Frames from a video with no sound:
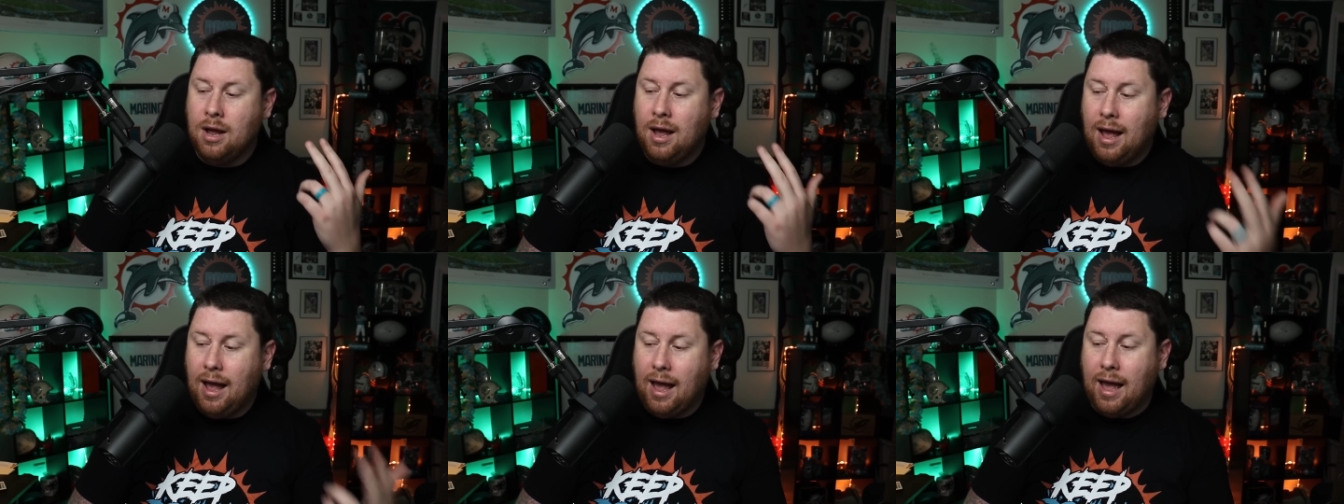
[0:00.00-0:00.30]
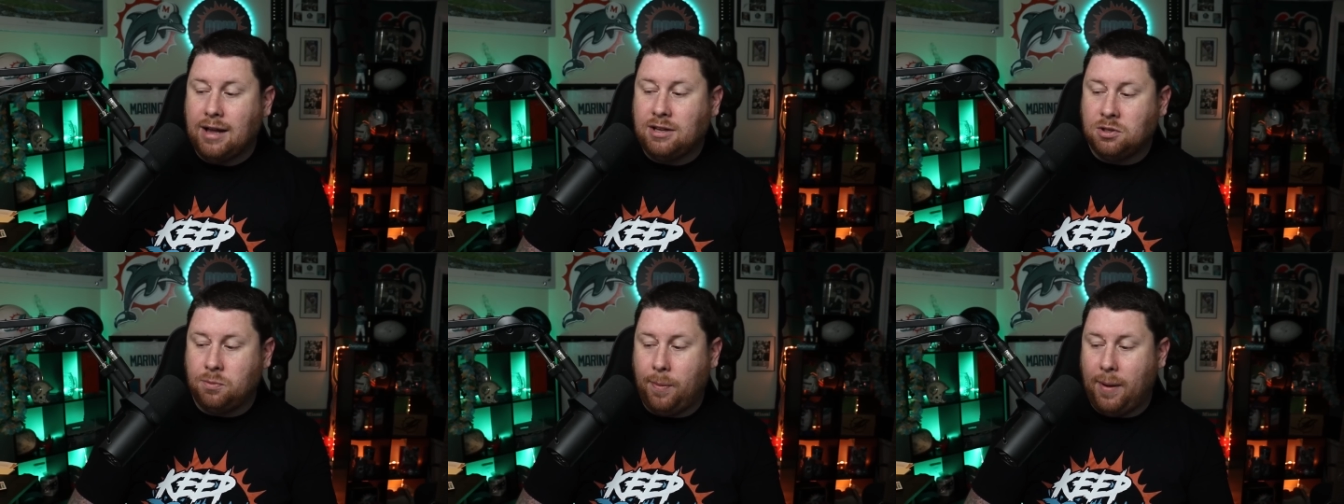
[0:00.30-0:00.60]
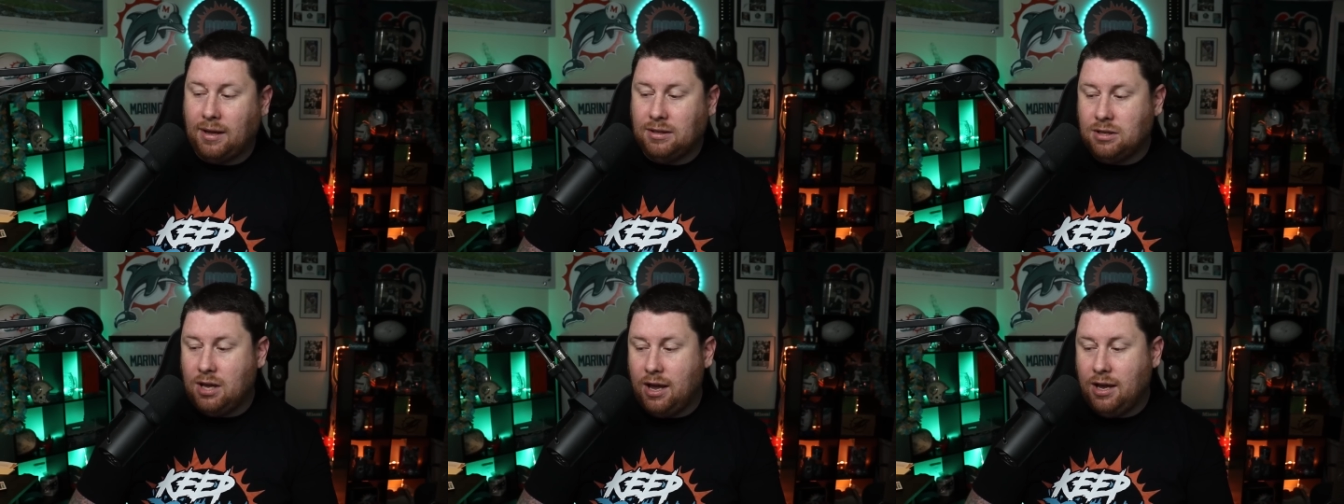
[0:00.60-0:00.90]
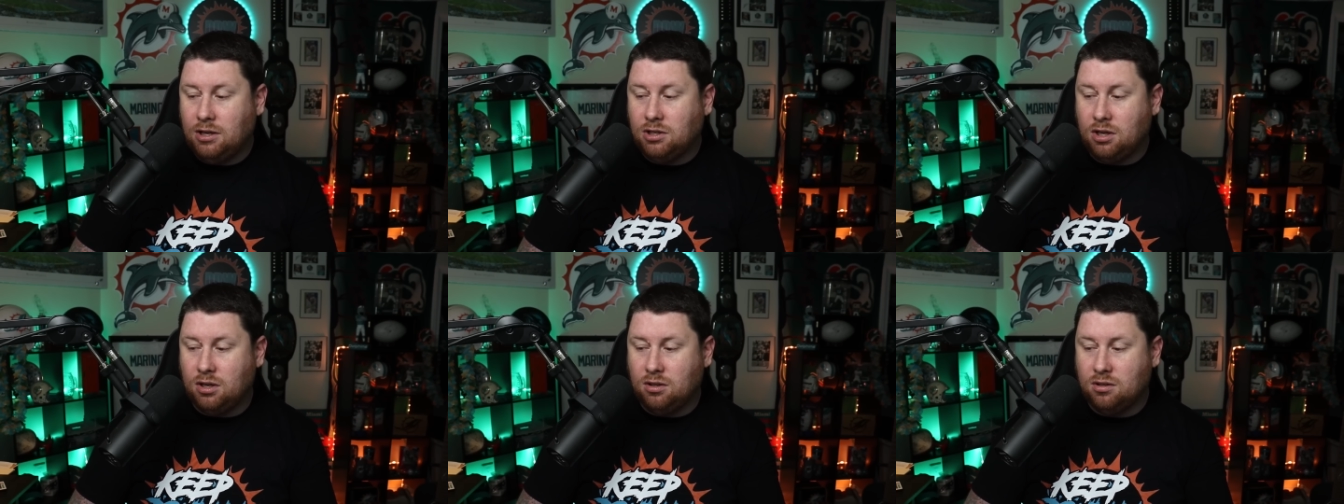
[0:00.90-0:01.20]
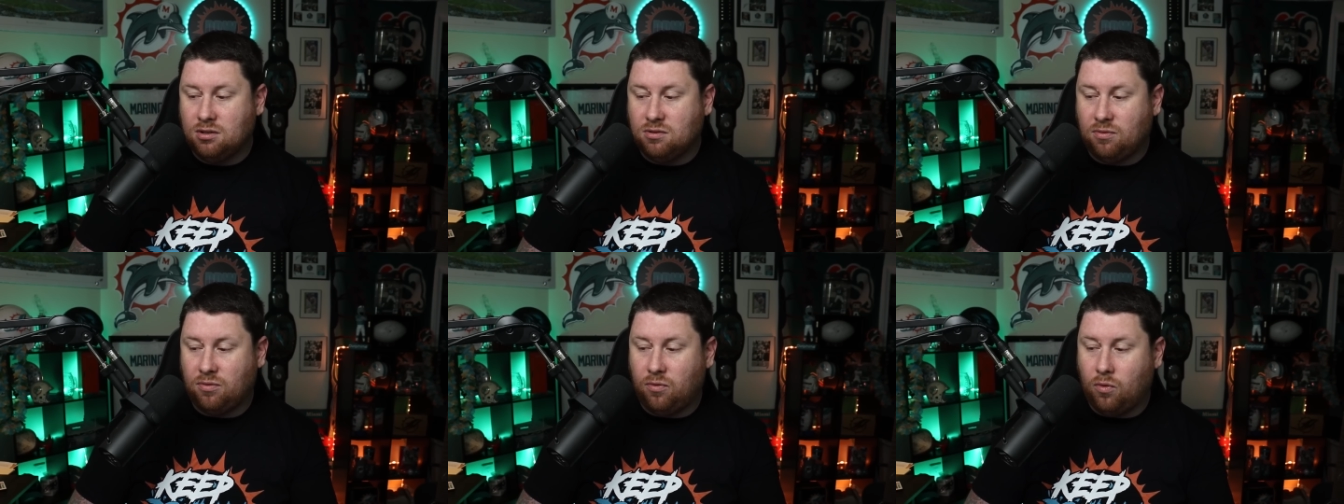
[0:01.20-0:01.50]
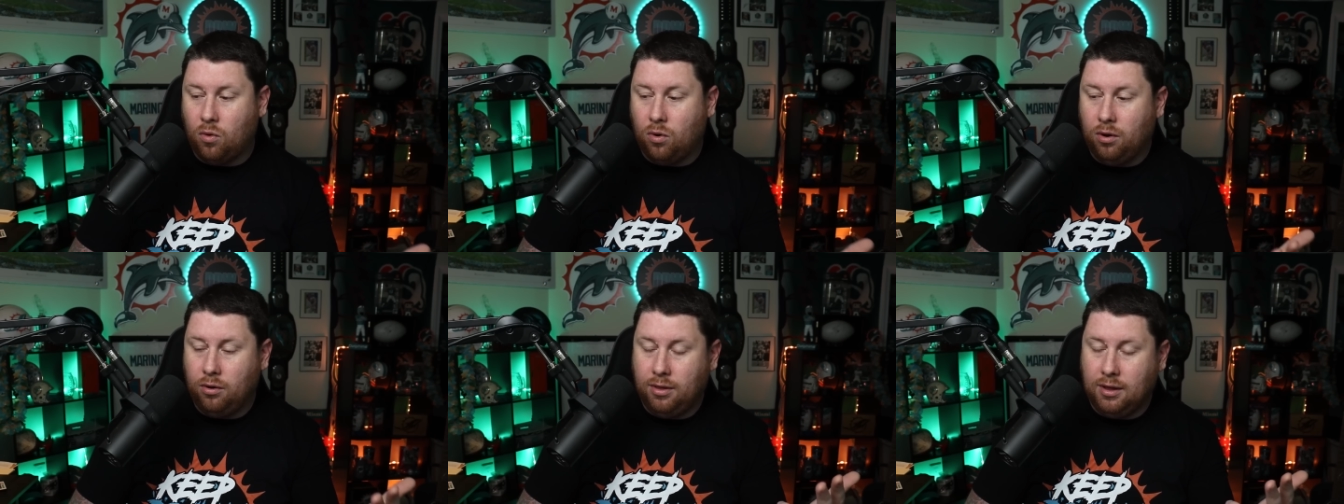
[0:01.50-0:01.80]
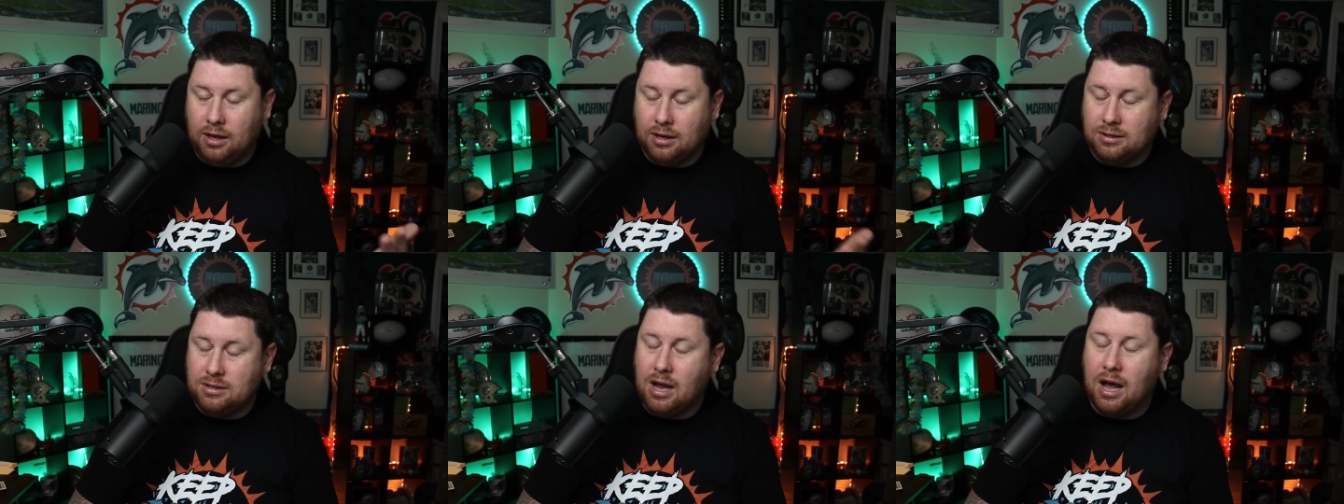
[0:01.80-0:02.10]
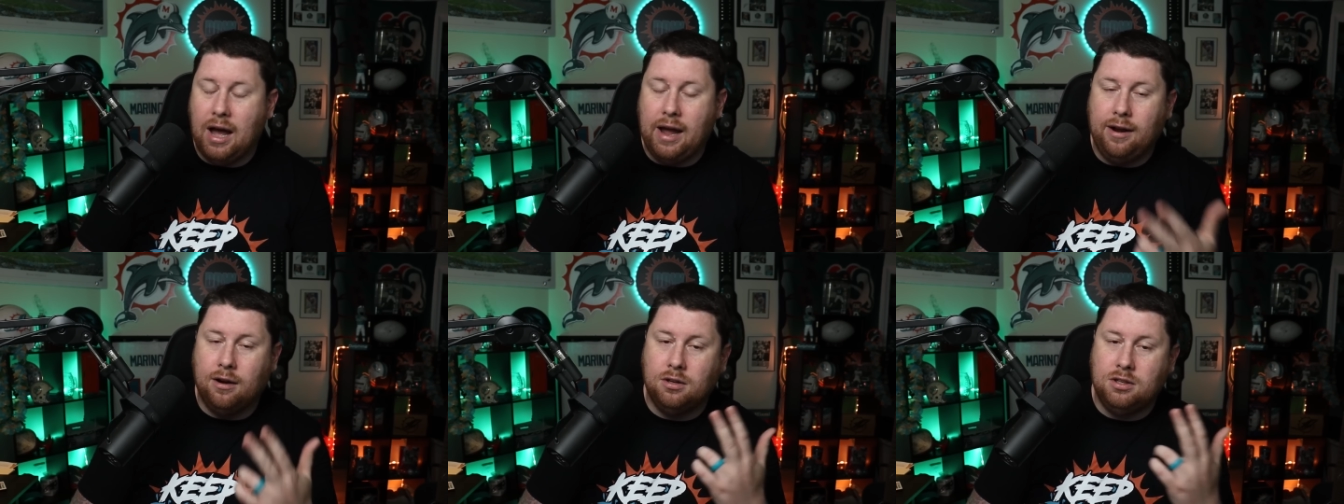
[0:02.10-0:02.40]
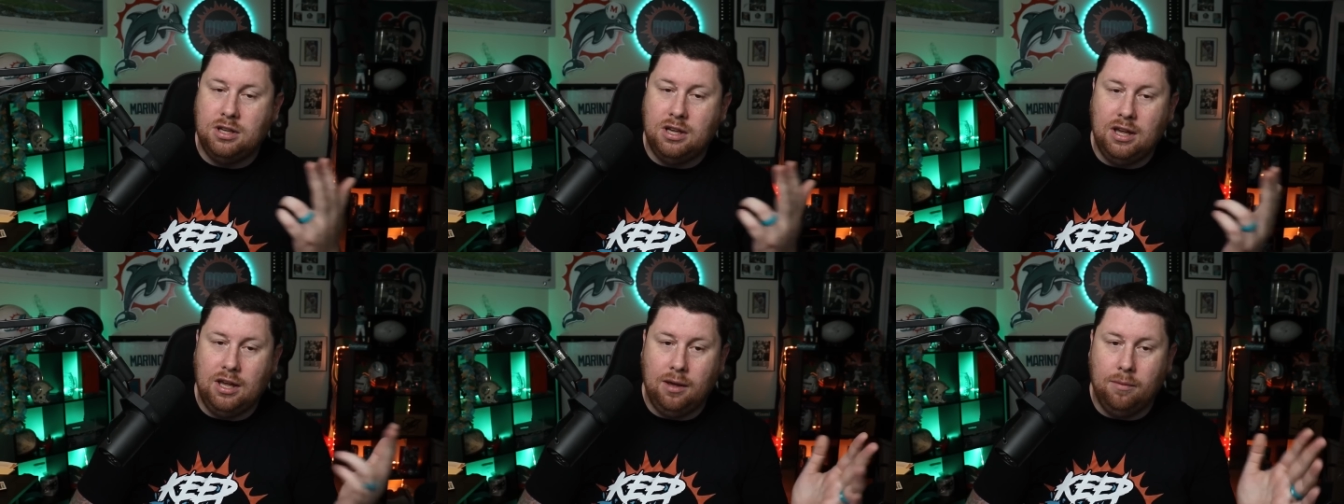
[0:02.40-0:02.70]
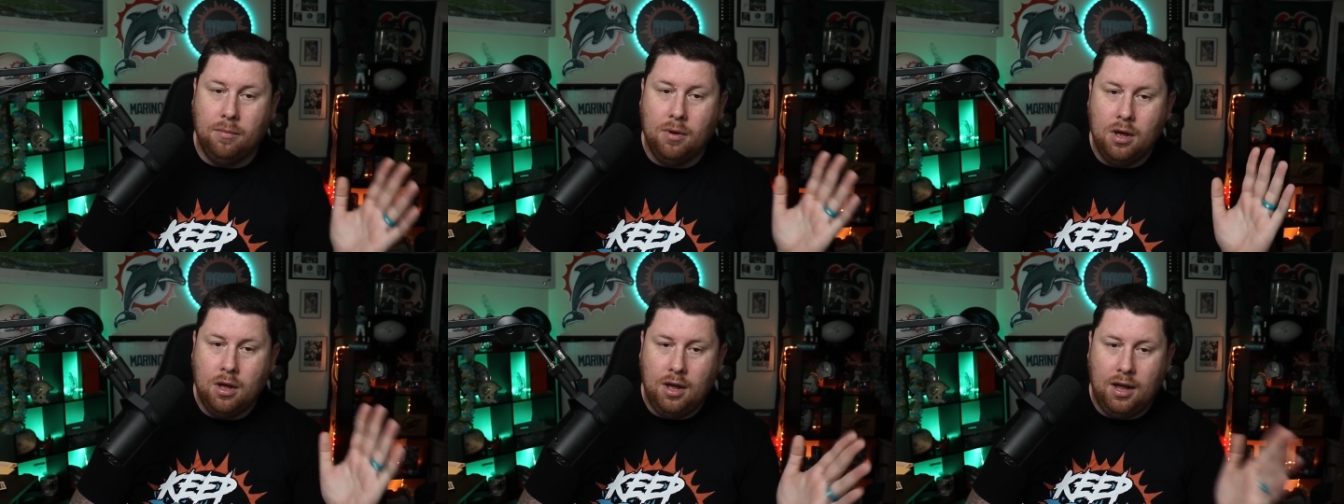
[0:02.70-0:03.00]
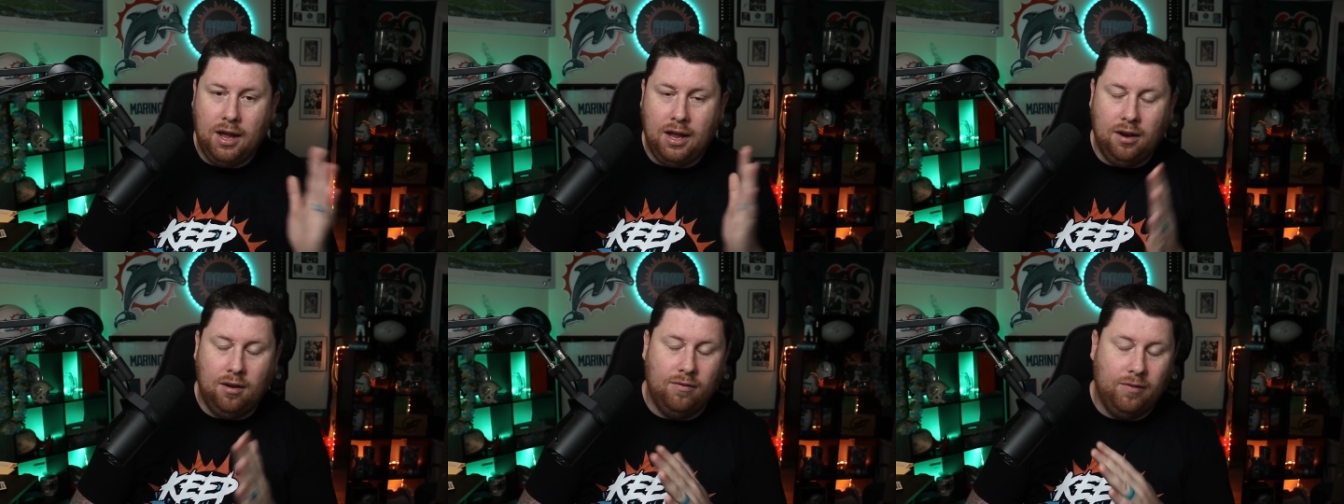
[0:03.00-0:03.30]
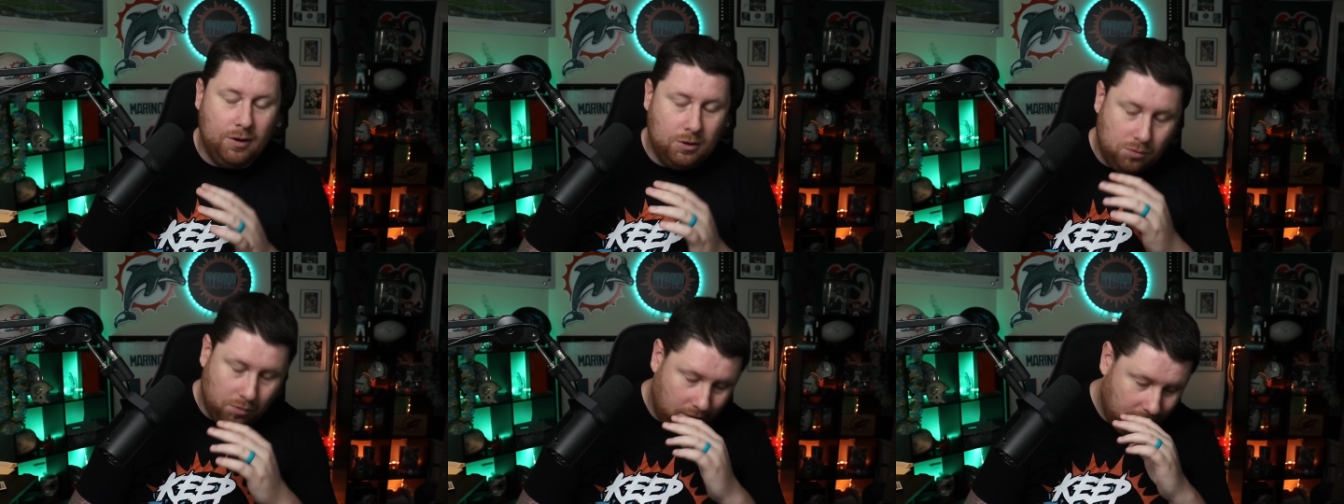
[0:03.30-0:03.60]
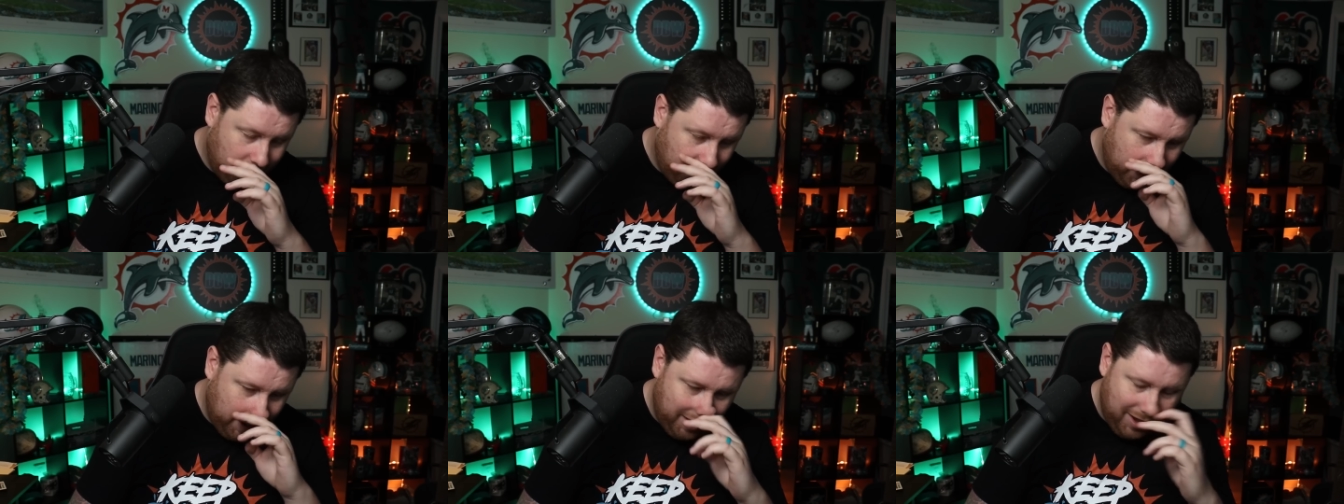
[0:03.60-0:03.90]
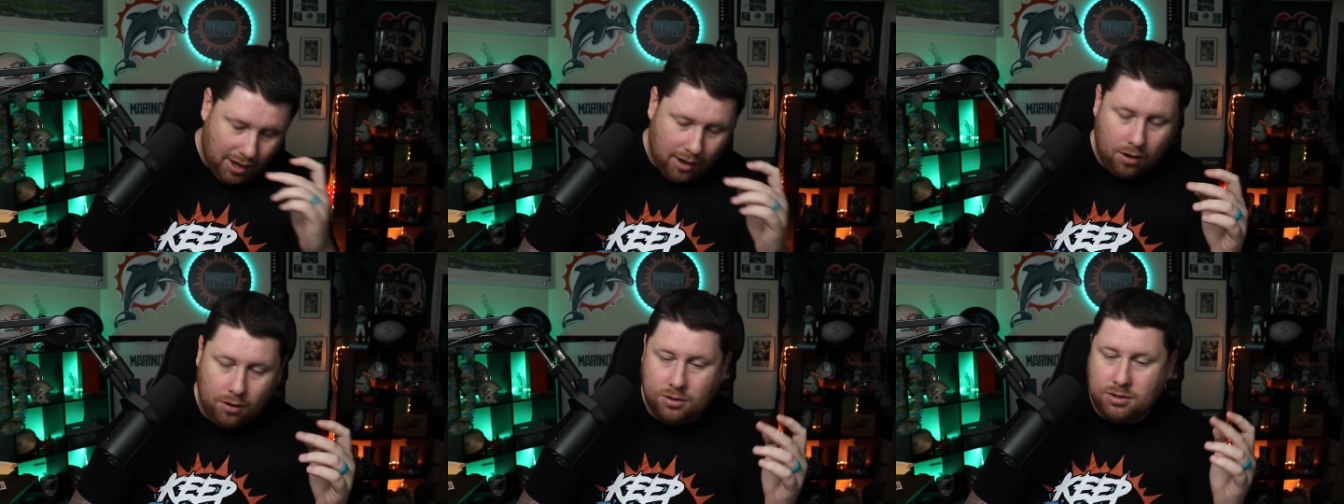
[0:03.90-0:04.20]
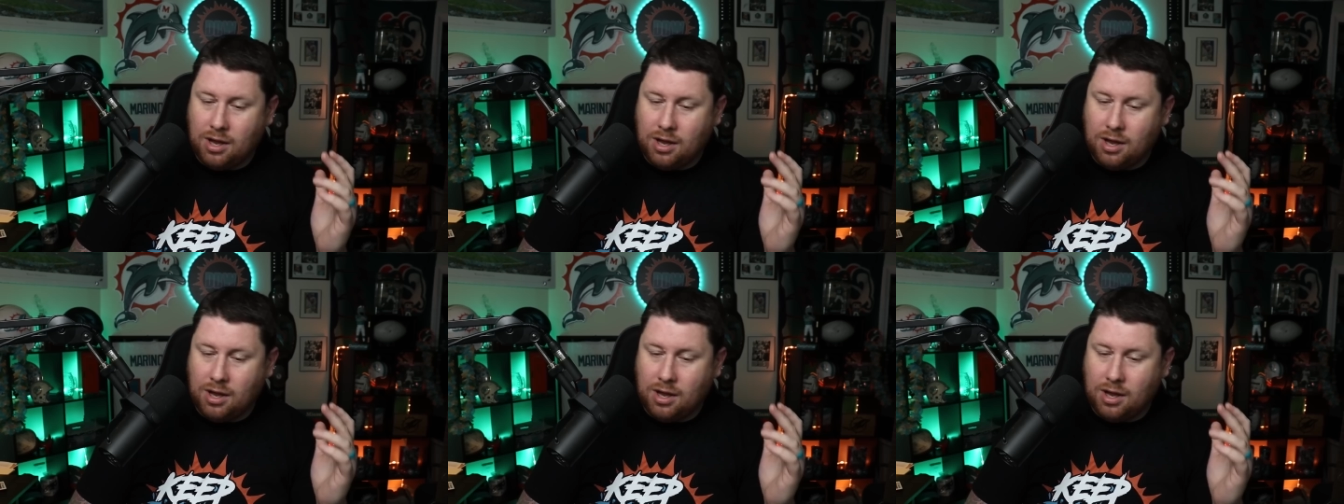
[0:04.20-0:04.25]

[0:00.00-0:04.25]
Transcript: expectations for the entire team, individual videos.